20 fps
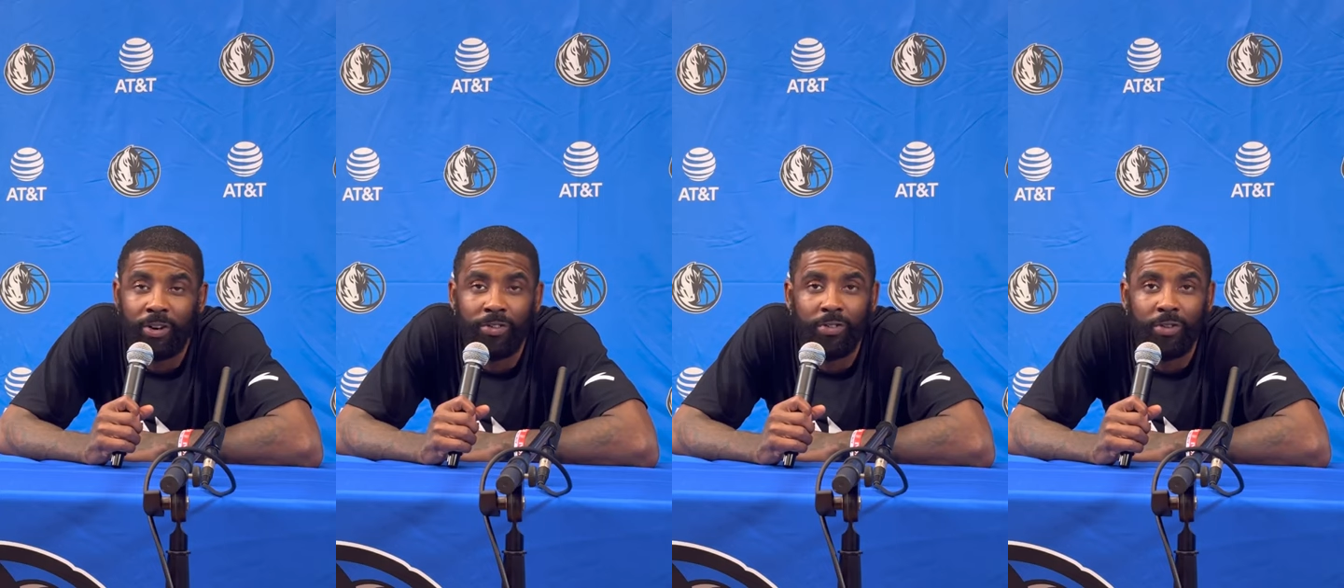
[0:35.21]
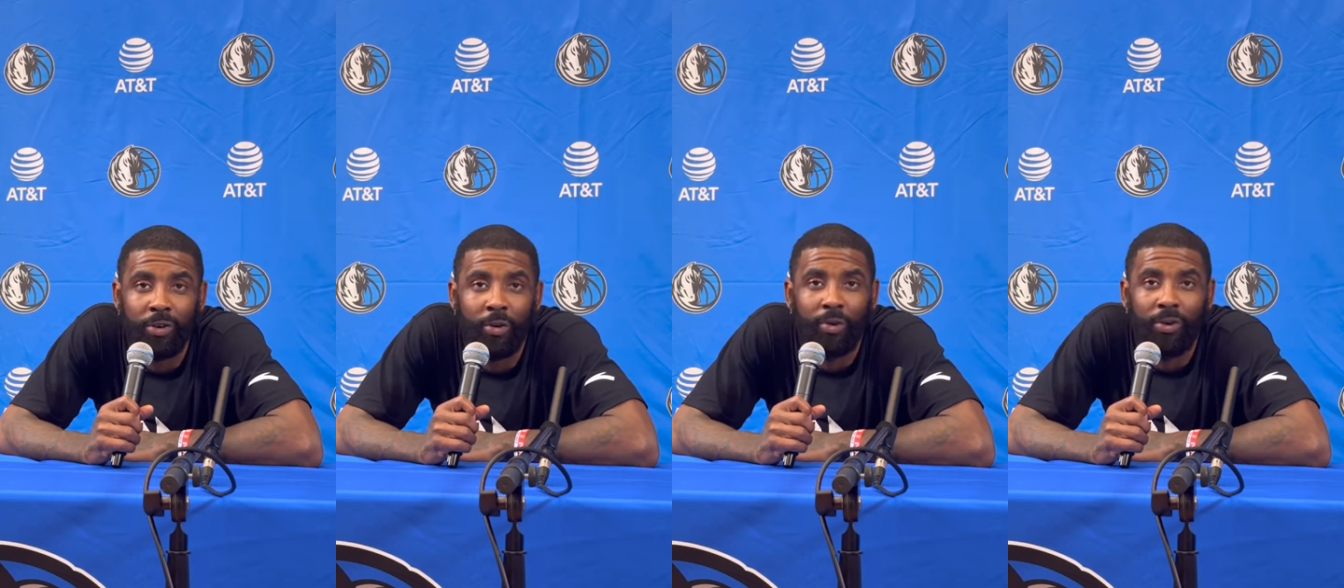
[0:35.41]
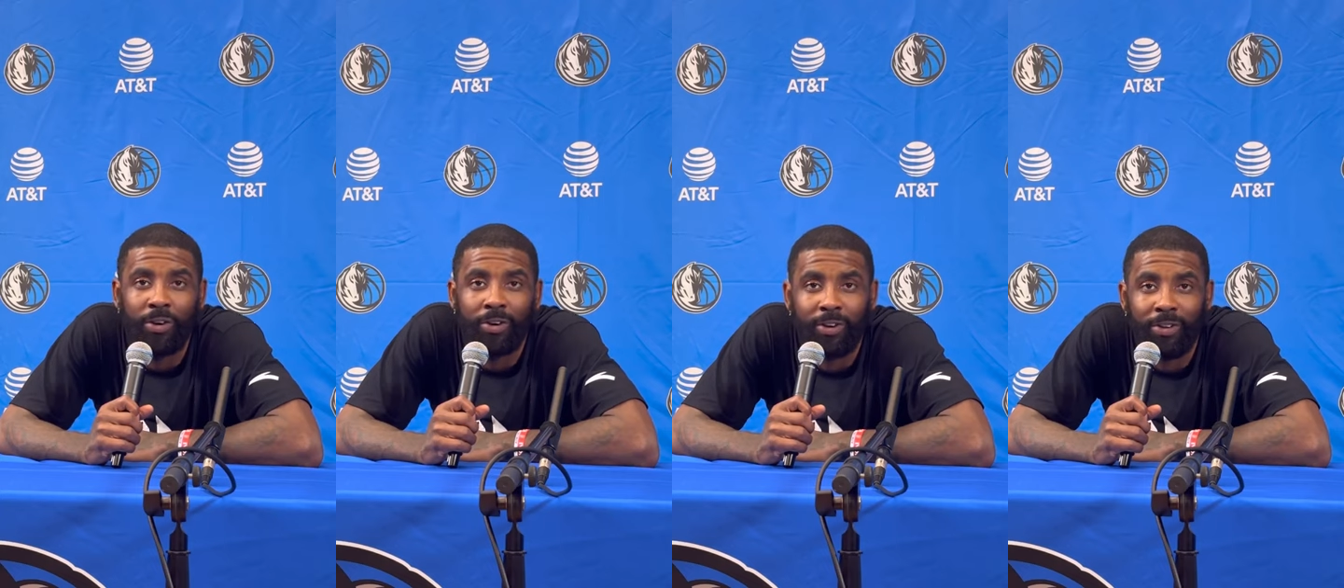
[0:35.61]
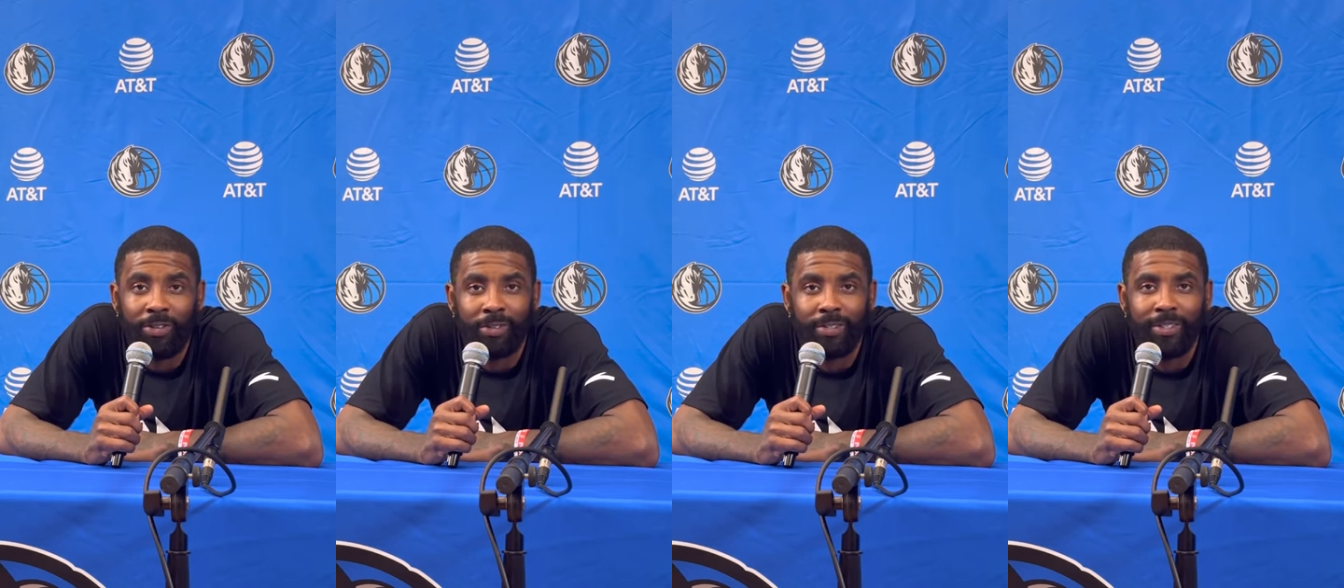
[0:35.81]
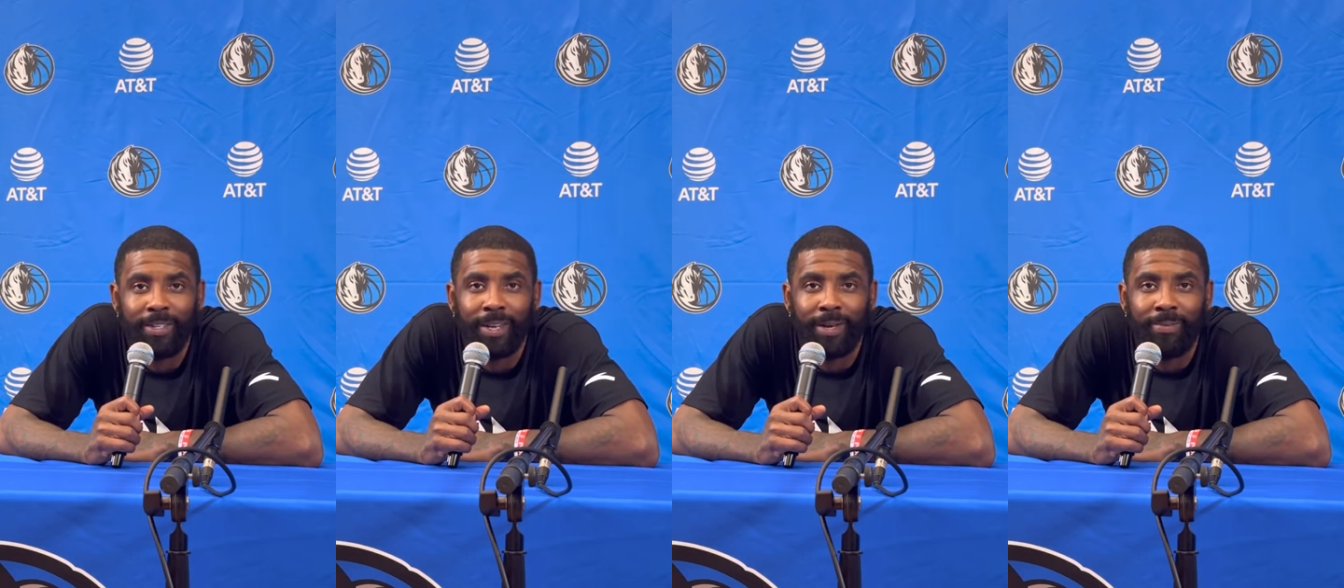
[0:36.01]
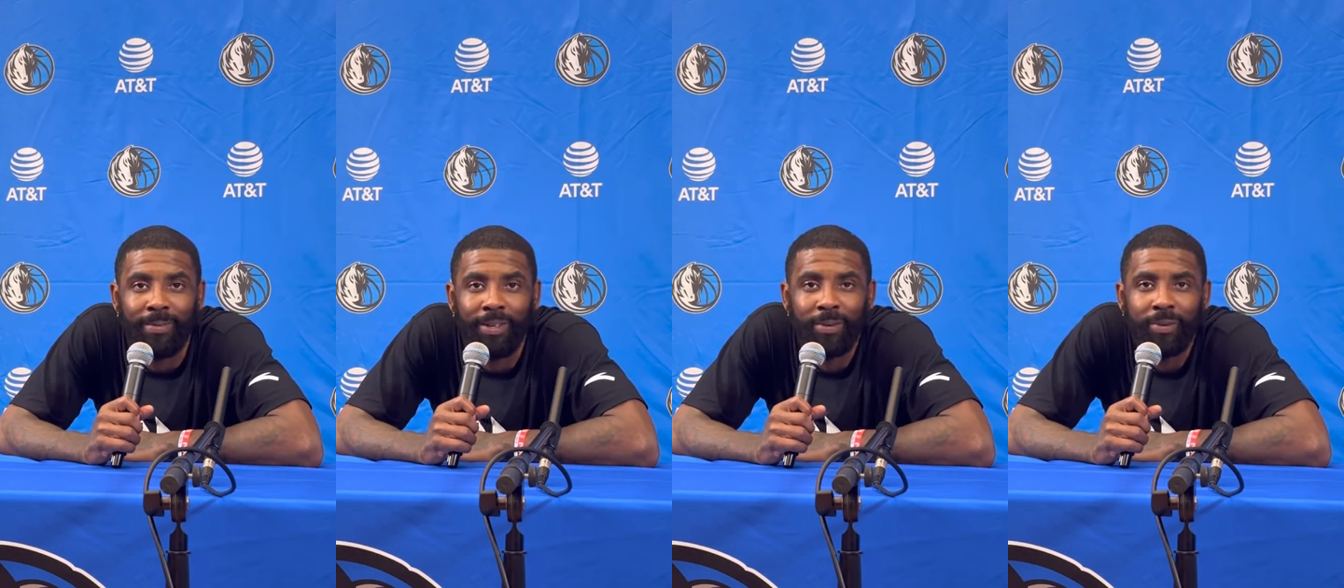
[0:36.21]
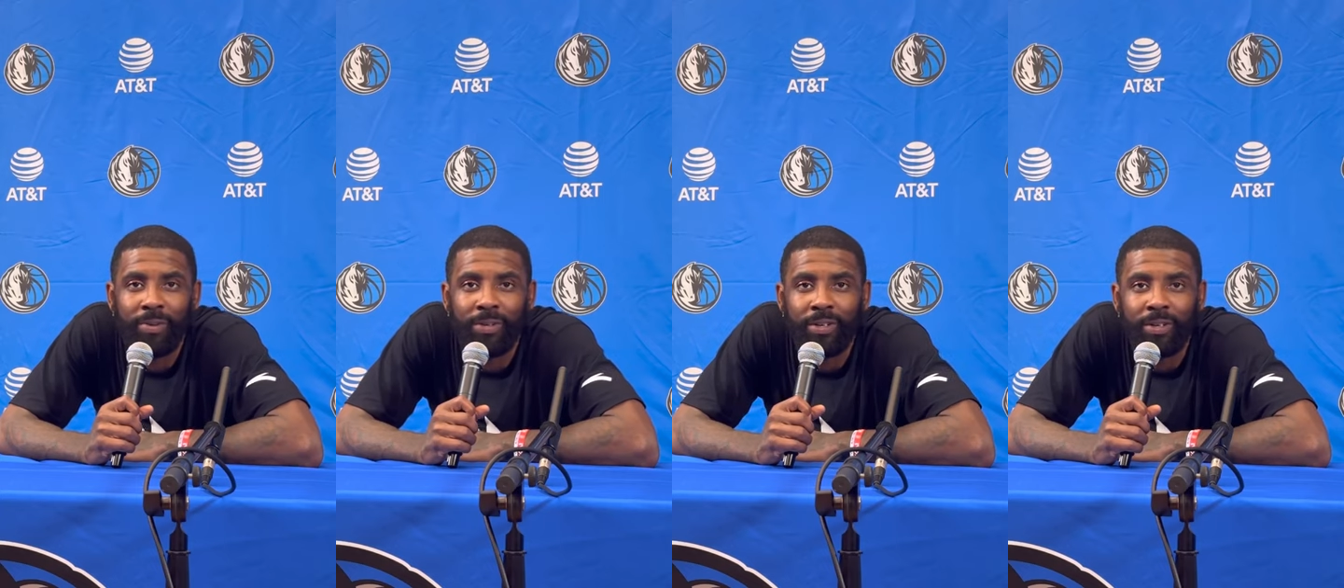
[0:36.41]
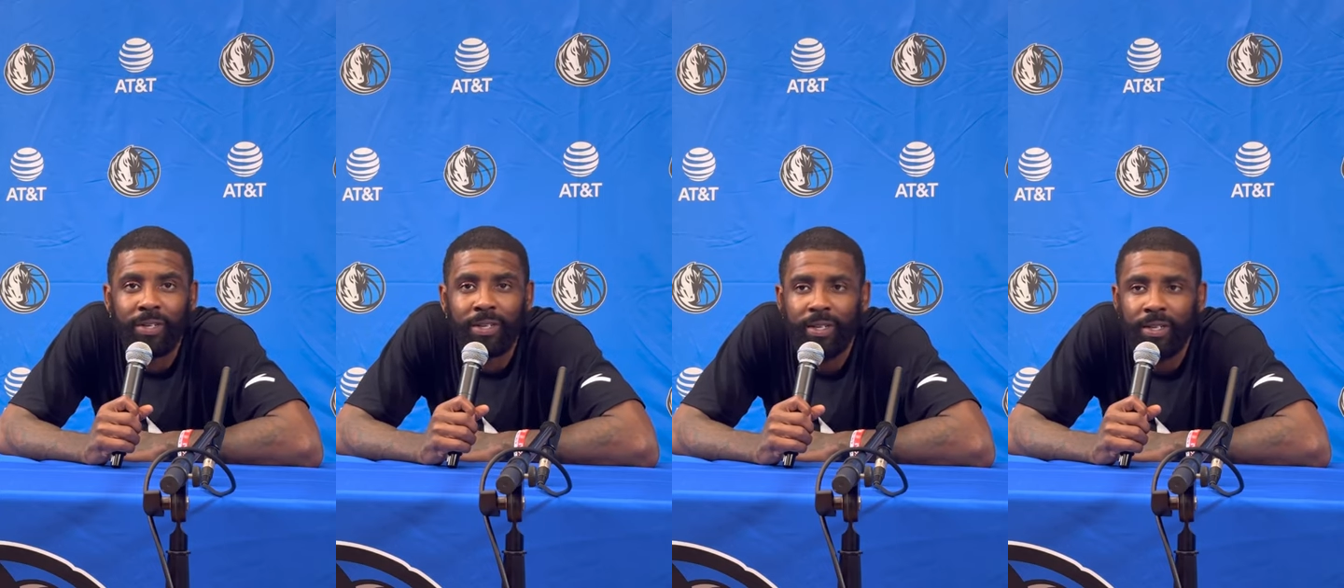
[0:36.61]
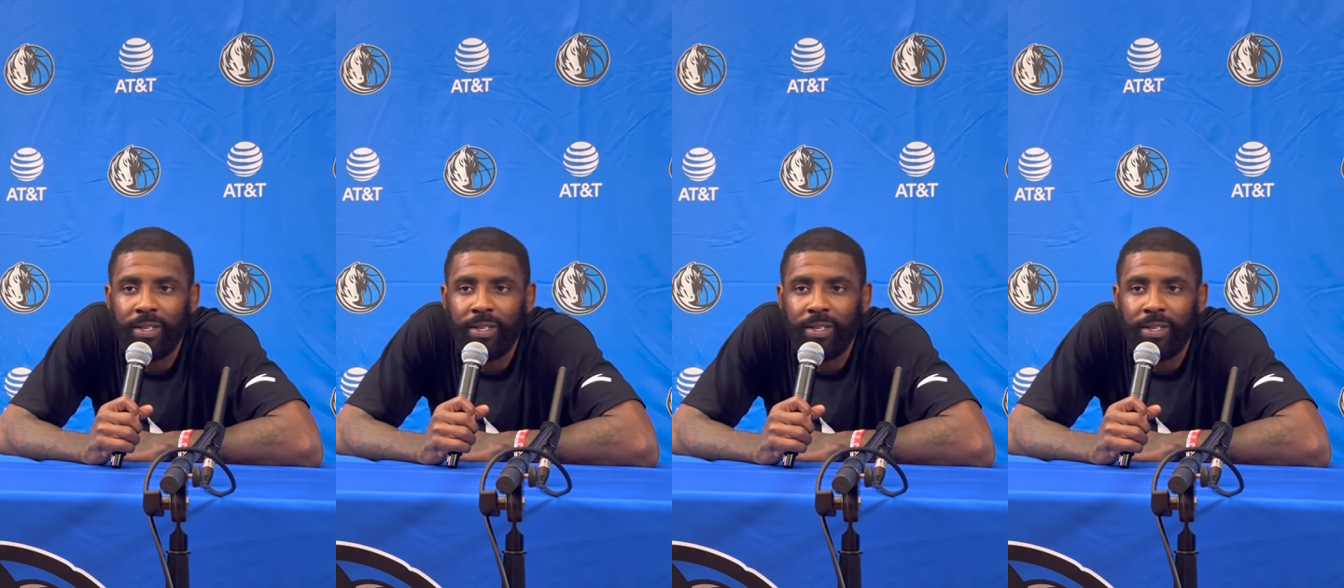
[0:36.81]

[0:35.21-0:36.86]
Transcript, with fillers: on the court all the time. They were